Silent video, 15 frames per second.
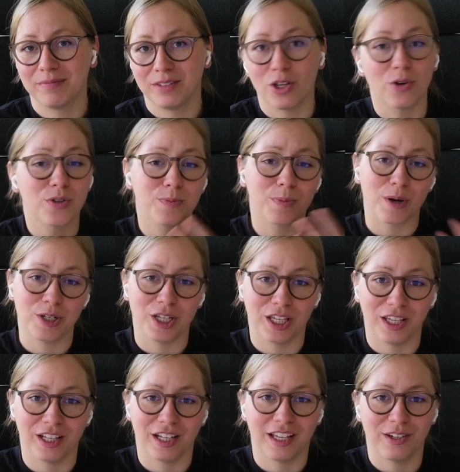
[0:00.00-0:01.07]
those
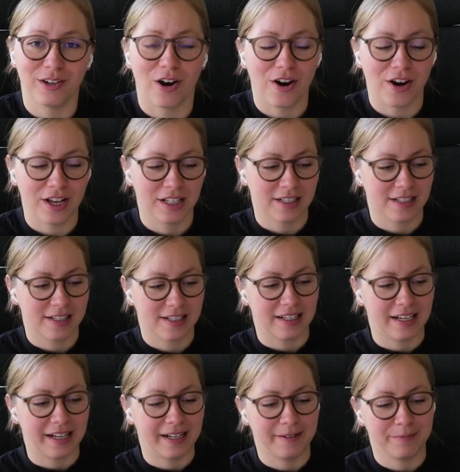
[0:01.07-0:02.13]
particular yarns,
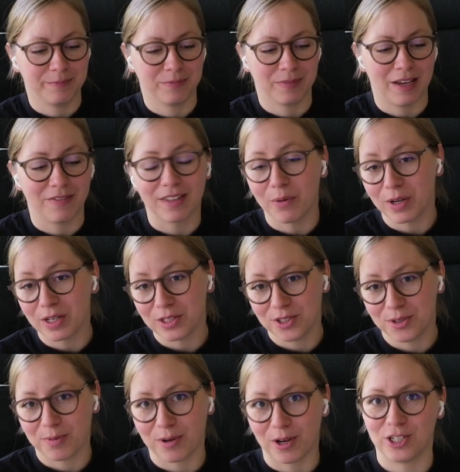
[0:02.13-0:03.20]
if they wanted
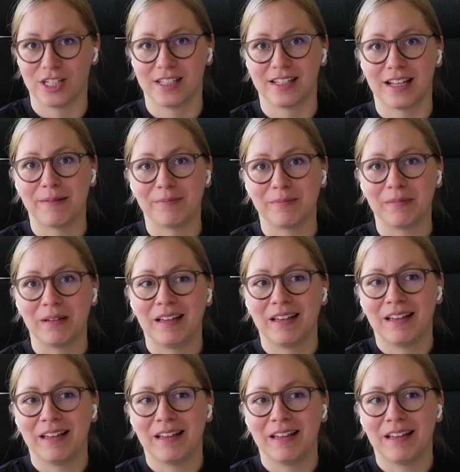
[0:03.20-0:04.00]
to purchase them,